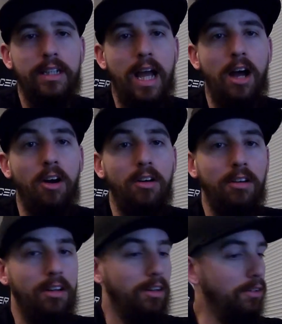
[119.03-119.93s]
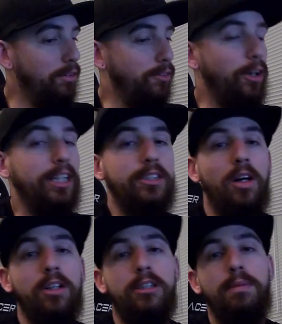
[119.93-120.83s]
Now, we've already
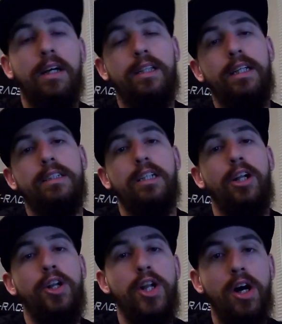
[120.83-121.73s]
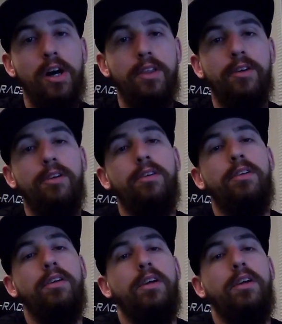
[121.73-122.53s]
talked about this in another